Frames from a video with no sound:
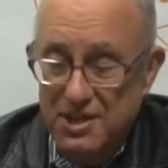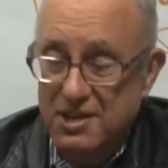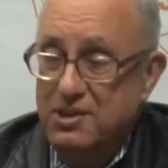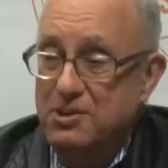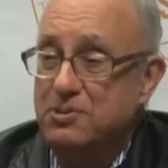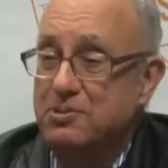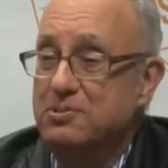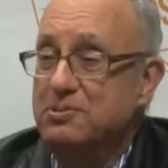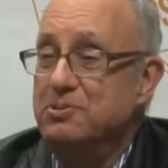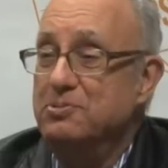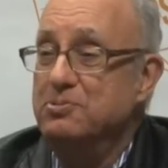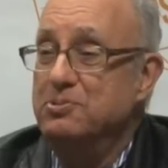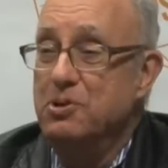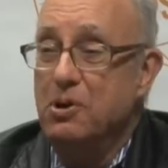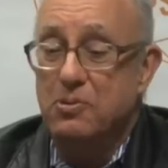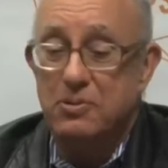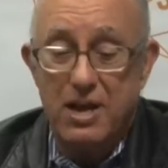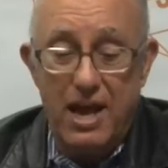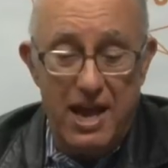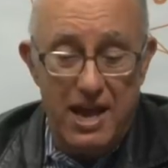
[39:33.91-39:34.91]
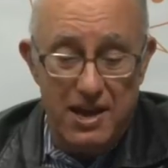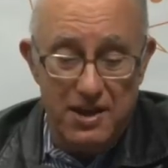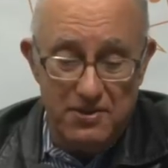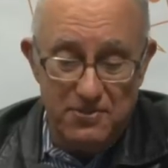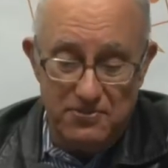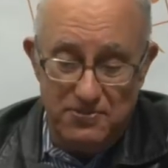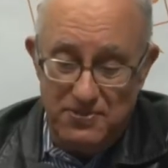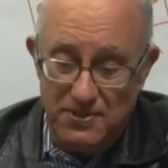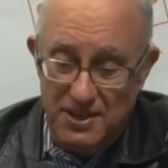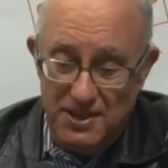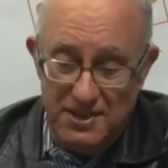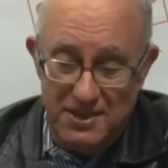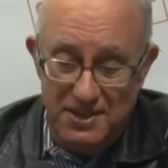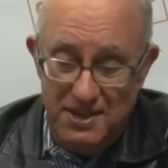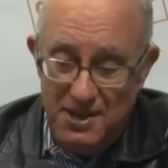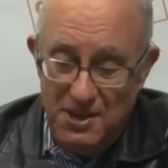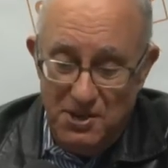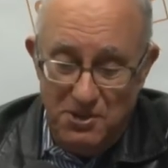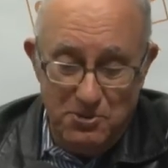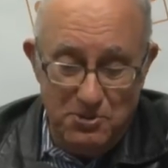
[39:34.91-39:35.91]
Yes. You, you don't have uh,
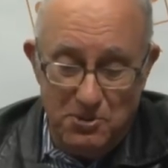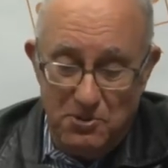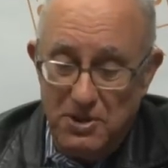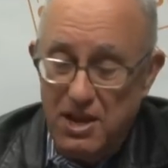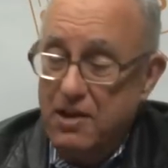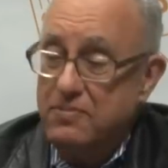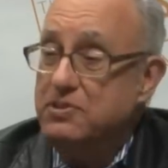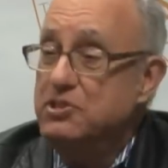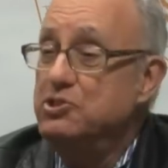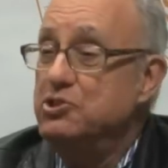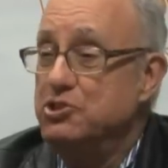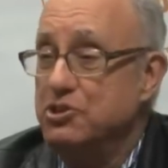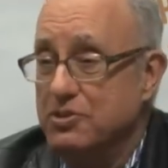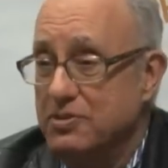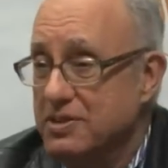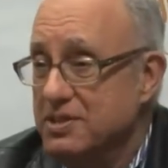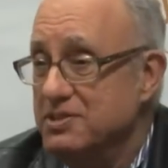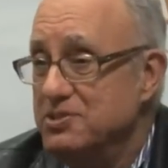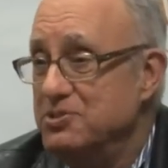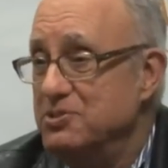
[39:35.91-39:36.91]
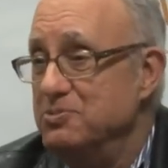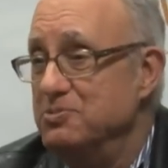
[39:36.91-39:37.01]
you don't have insurance.